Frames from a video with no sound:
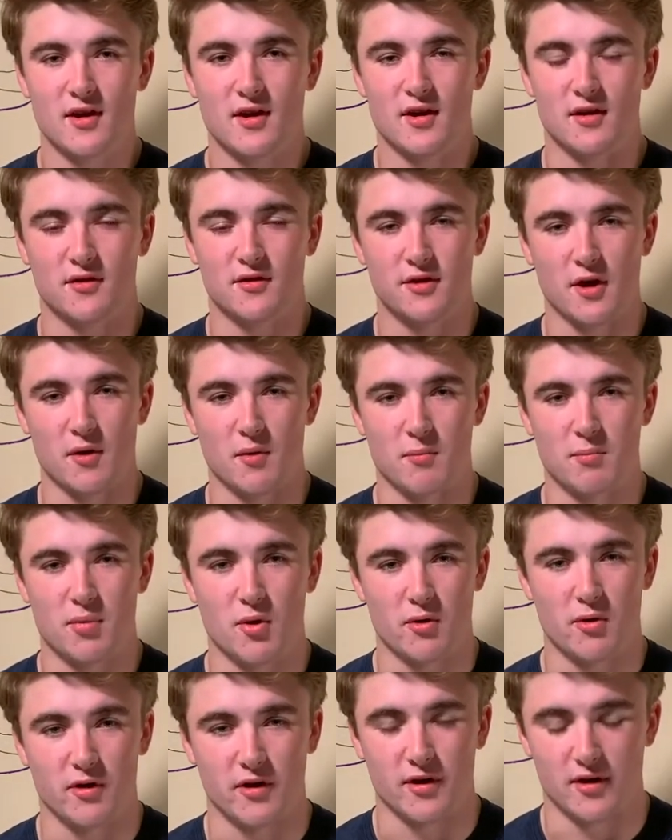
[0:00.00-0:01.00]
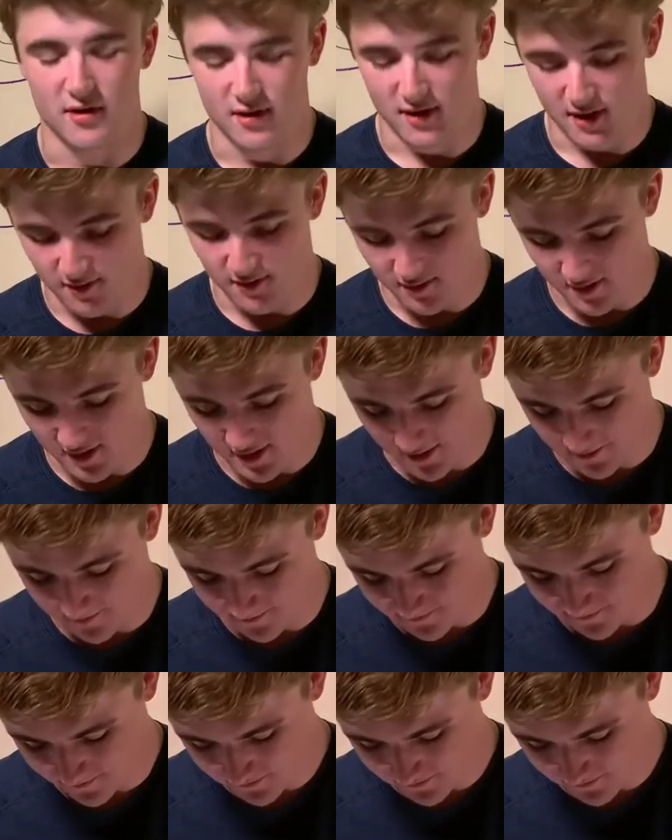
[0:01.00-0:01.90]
is so important. And then